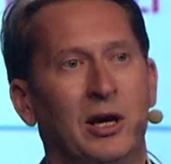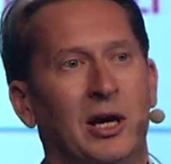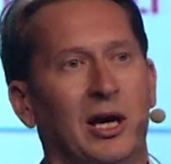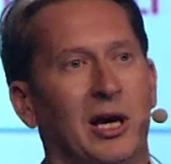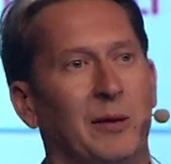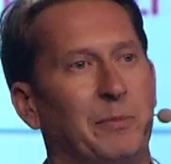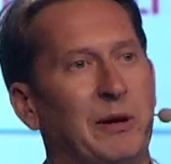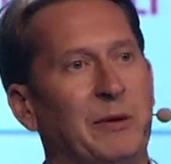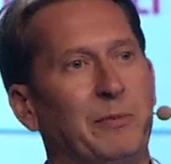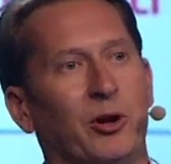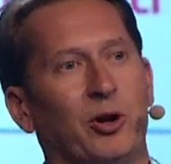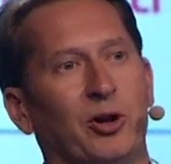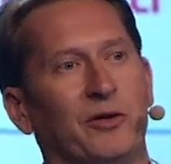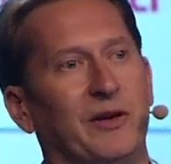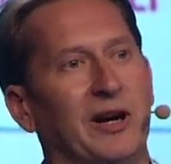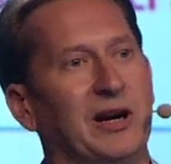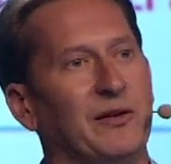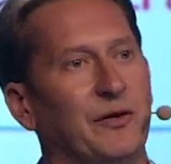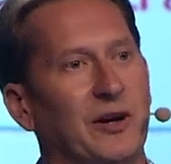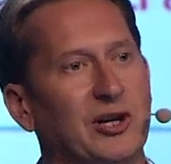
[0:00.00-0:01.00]
People got
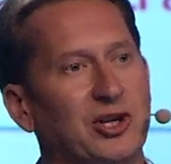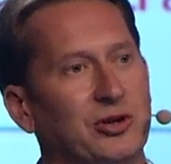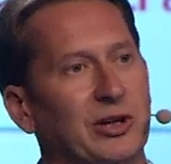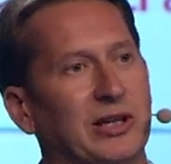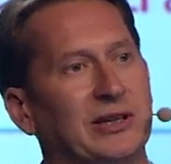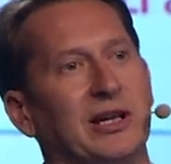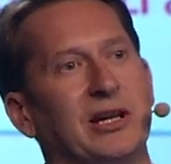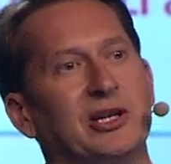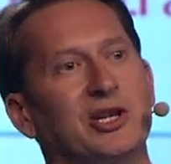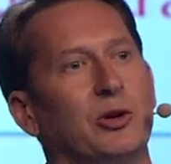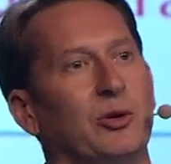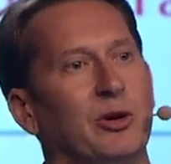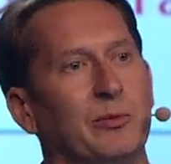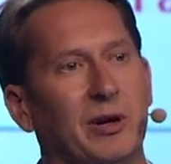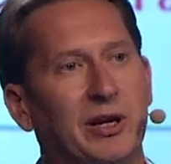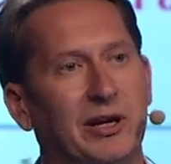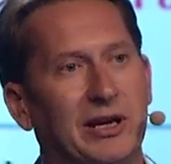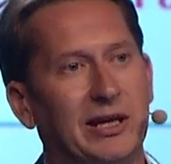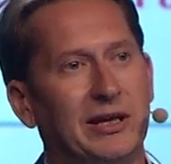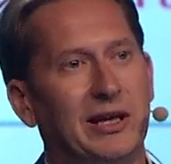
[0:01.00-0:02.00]
very frustrated, so on
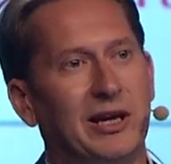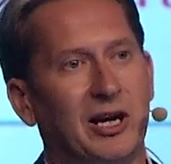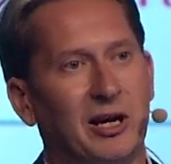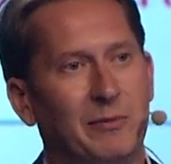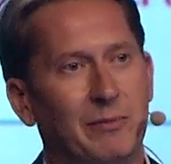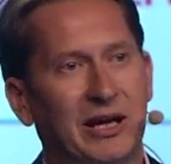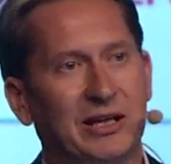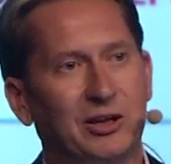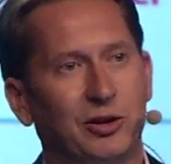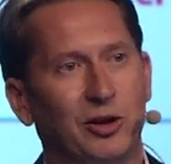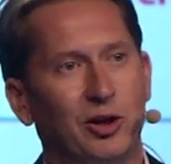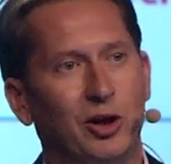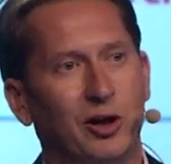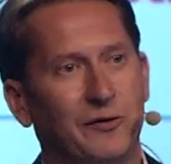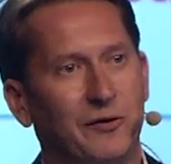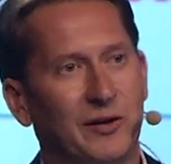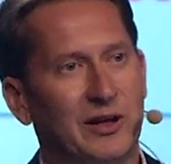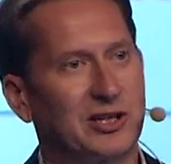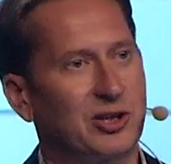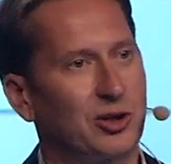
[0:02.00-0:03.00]
Monday they come back to the
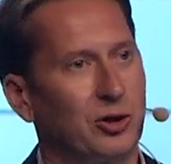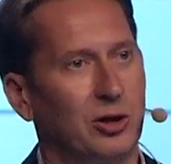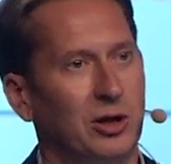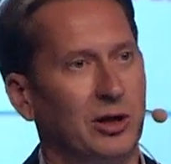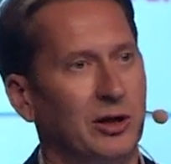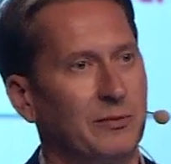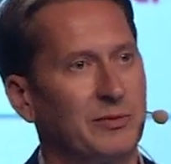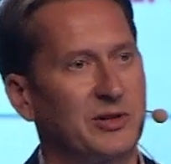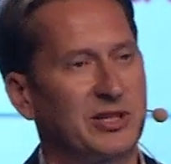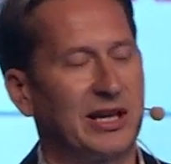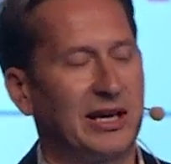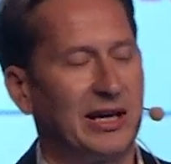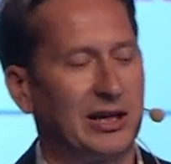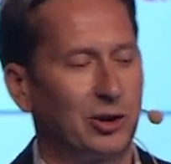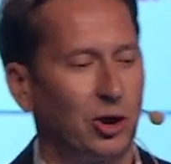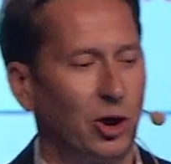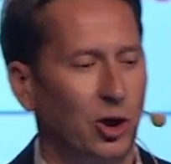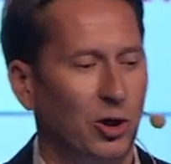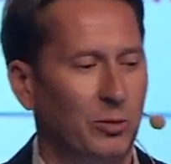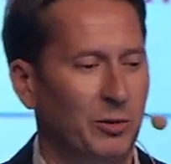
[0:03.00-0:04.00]
office or stay at
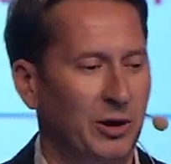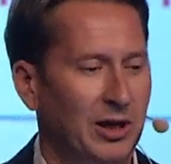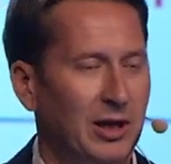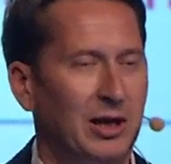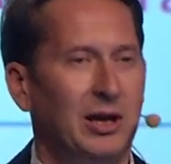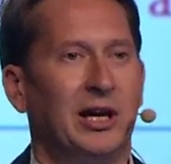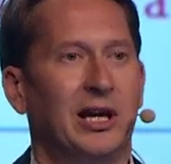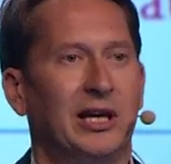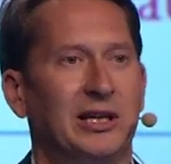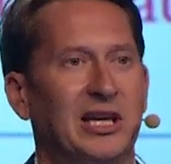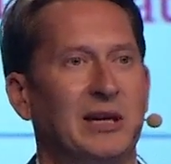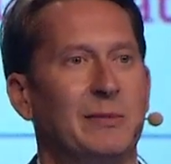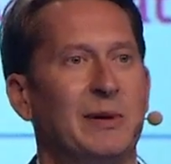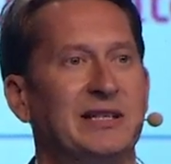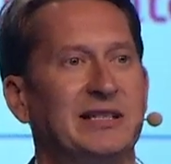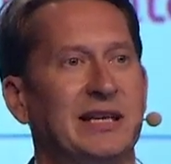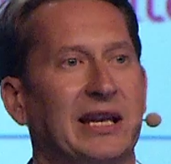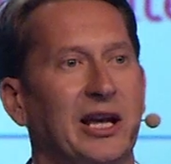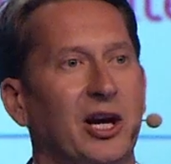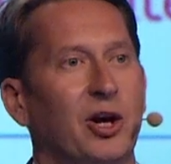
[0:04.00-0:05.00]
home, and they
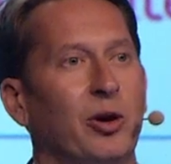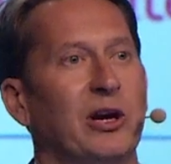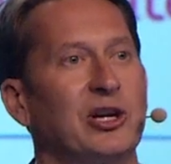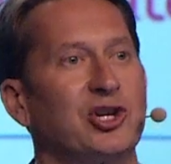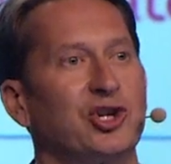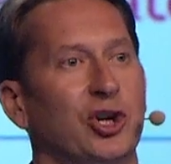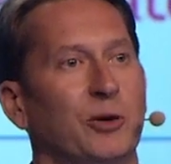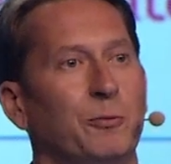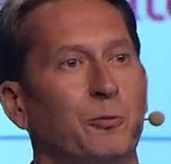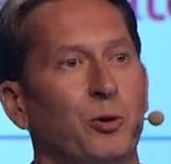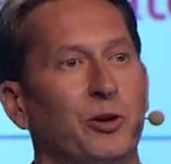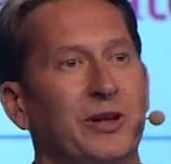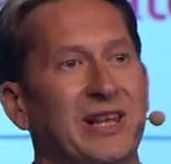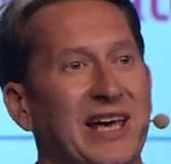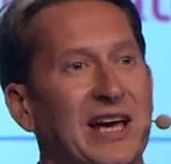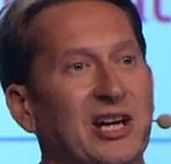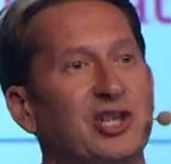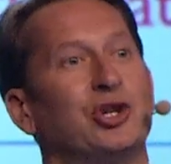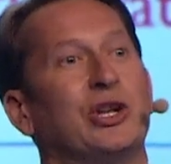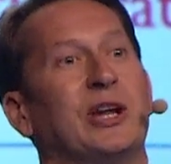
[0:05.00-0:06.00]
basically go and shop what they
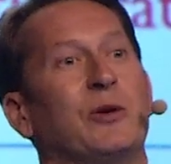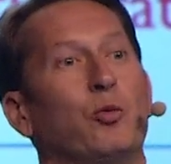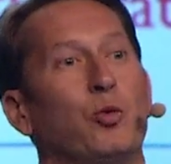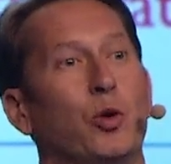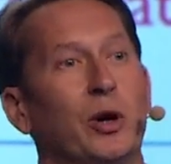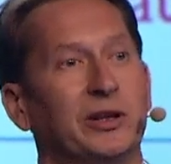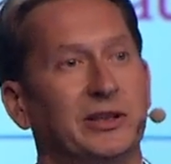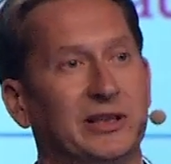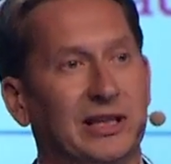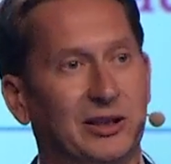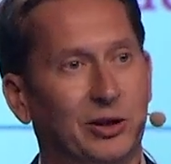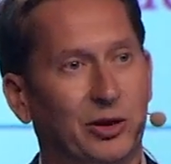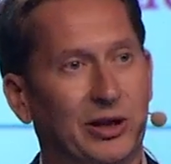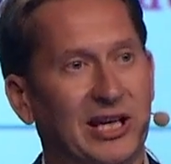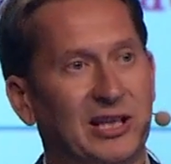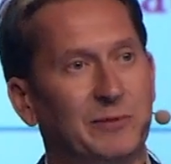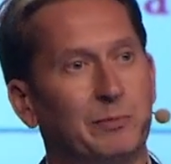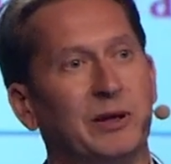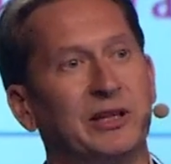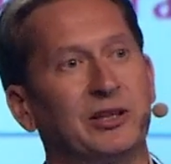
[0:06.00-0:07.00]
actually wanted to
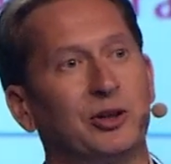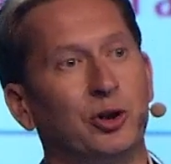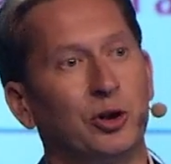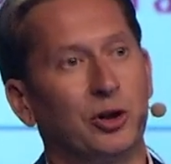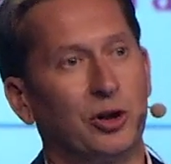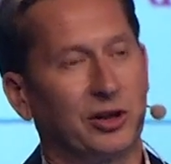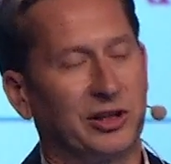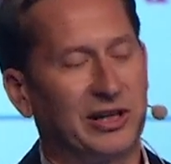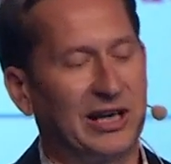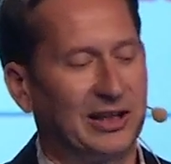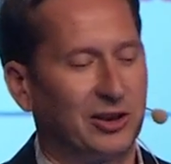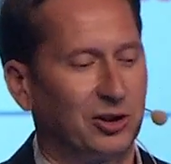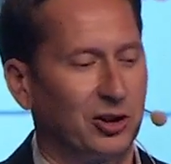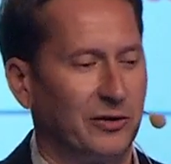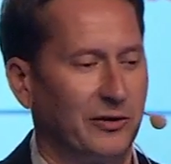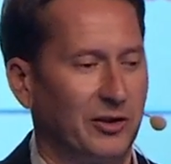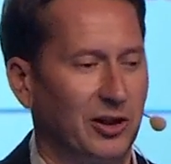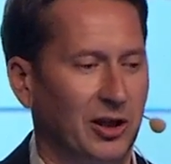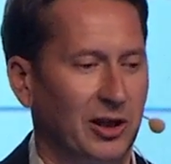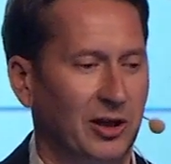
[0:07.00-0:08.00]
get but couldn't get
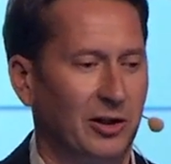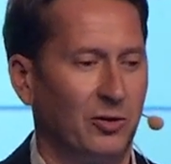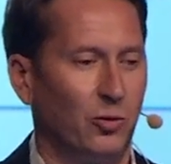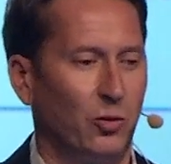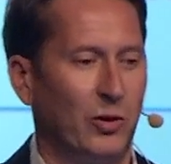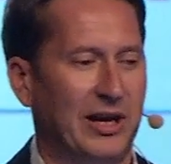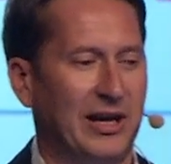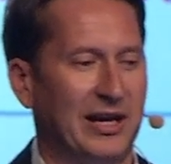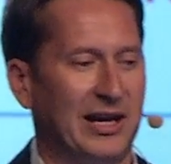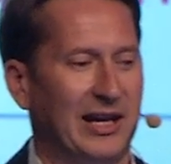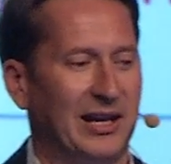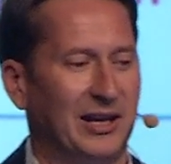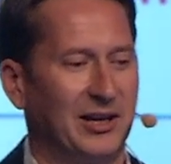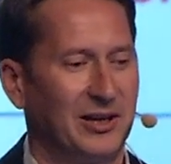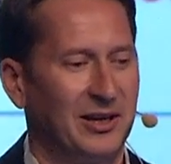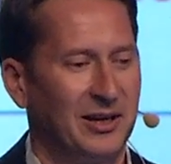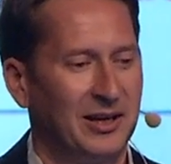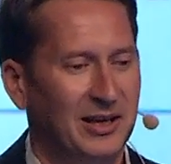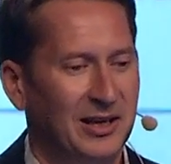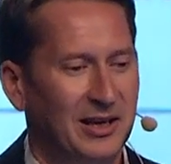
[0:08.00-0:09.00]
over the weekend.
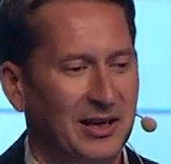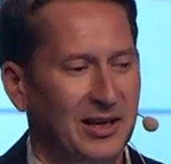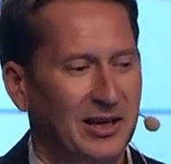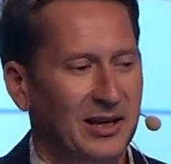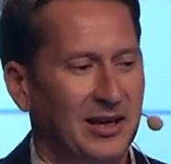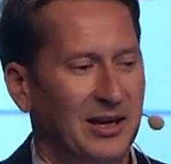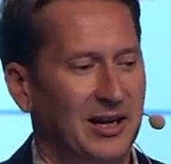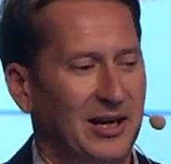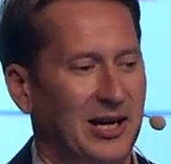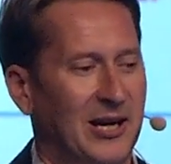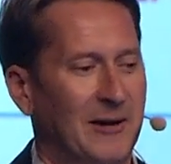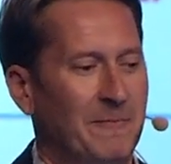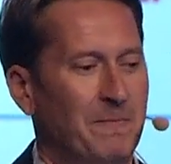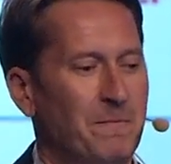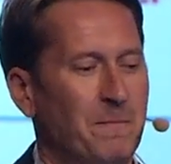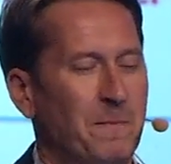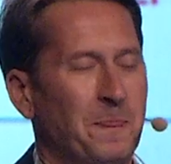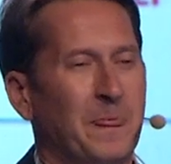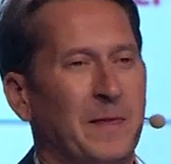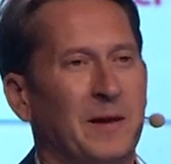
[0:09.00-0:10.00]

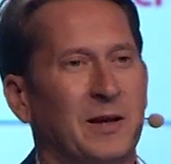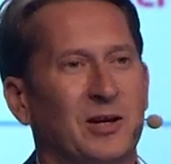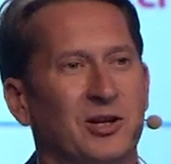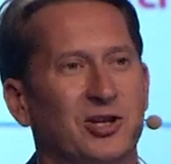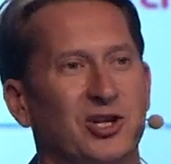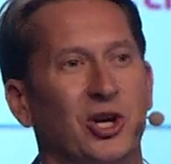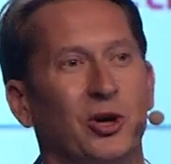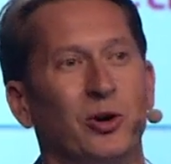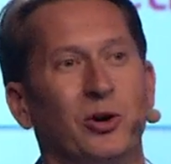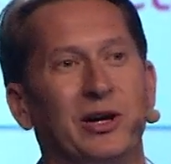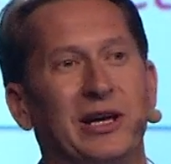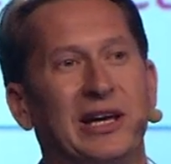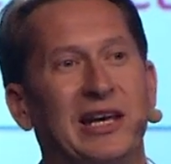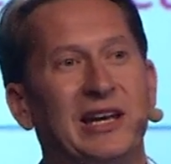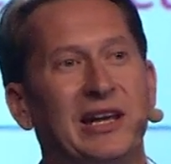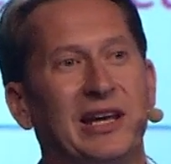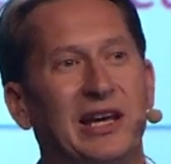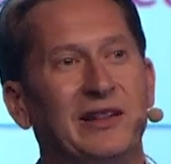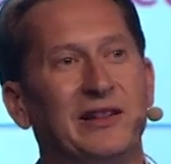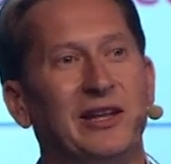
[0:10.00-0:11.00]
So
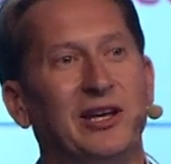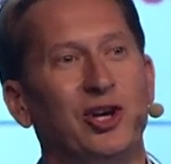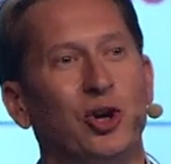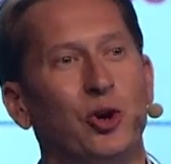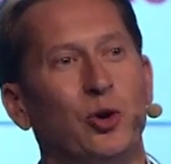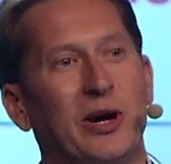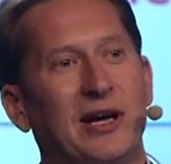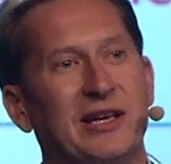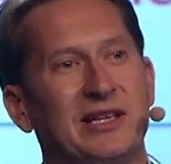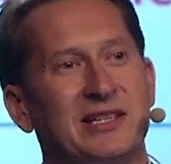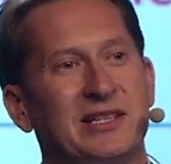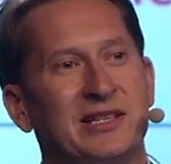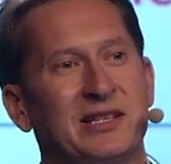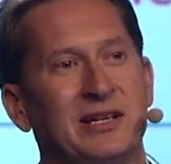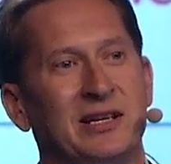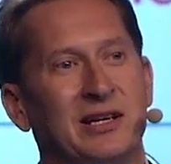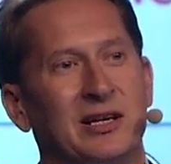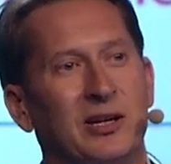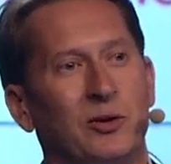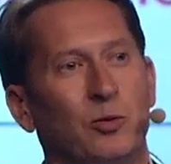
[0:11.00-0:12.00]
in the US,
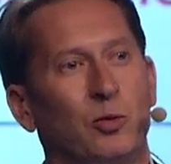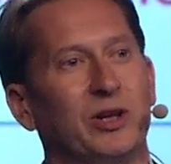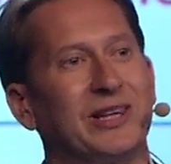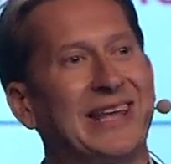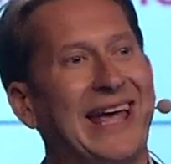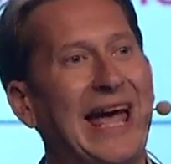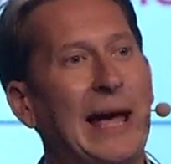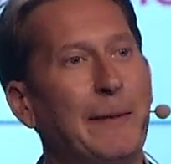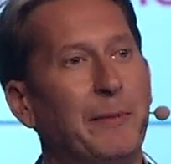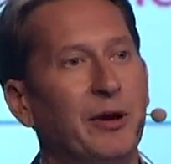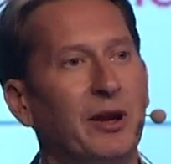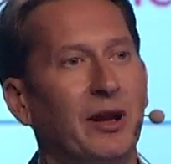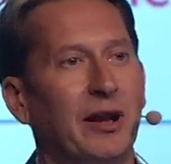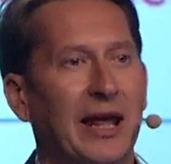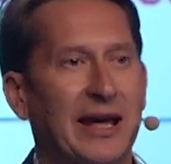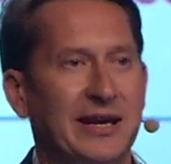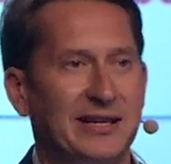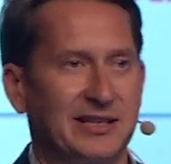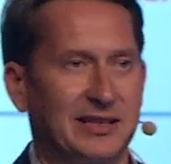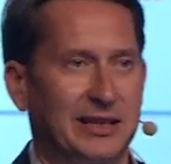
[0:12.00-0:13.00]
what happened
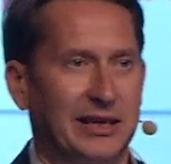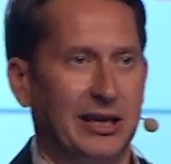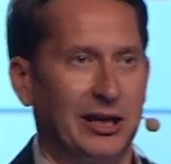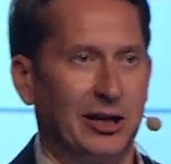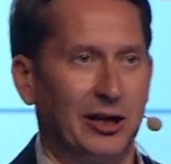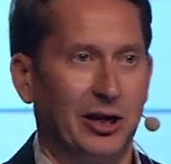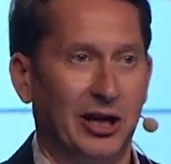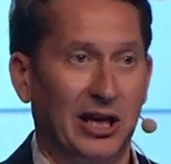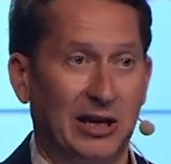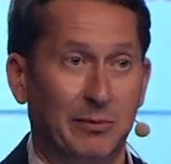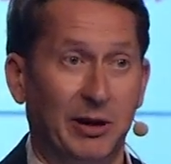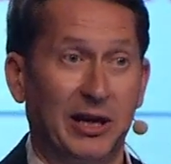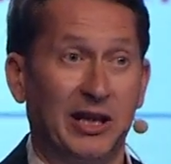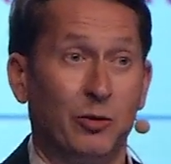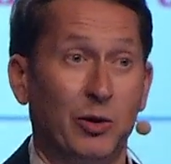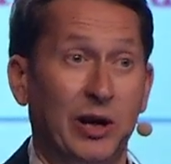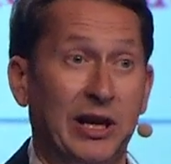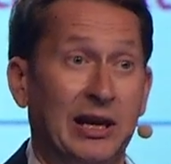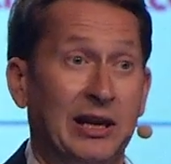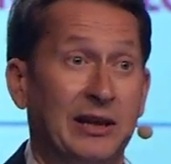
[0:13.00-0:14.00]
last year, and by the
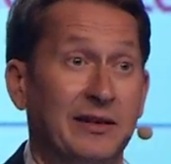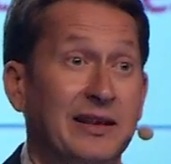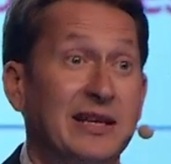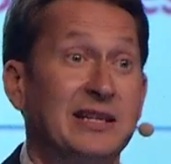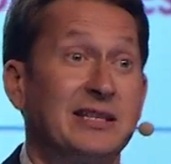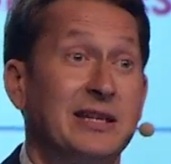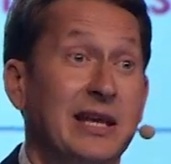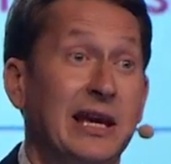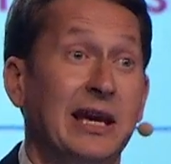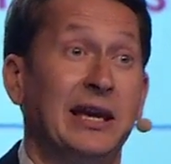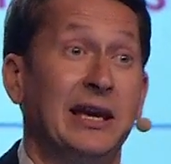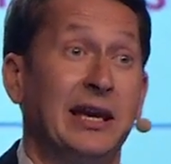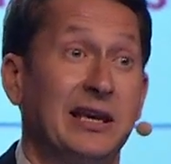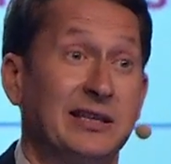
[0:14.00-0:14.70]
way, this day is